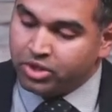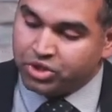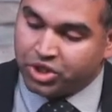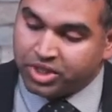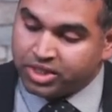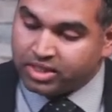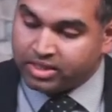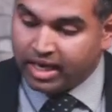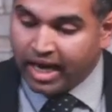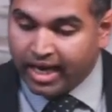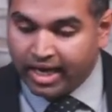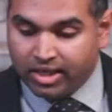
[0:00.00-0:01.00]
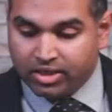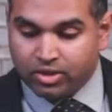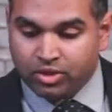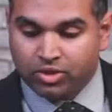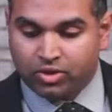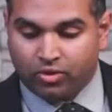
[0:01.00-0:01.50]
Jesus died
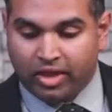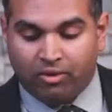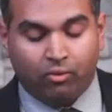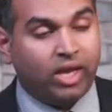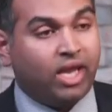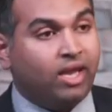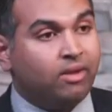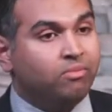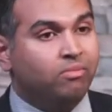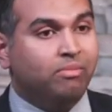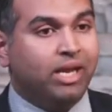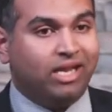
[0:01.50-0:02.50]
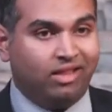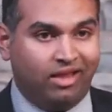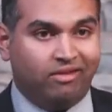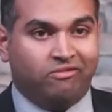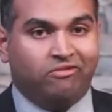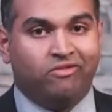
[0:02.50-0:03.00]
so that we may
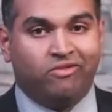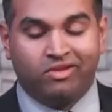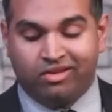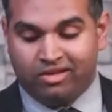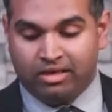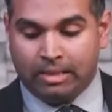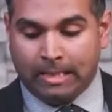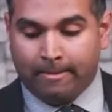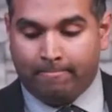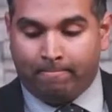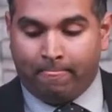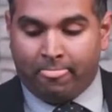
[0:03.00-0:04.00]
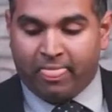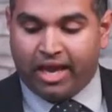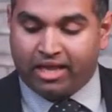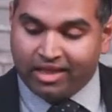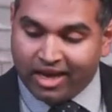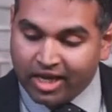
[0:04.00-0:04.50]
live.
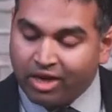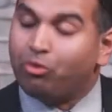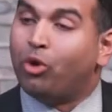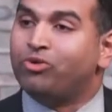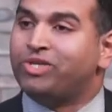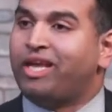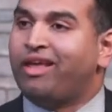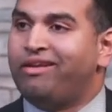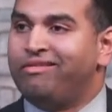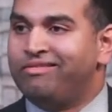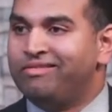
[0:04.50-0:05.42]
And then he rose again.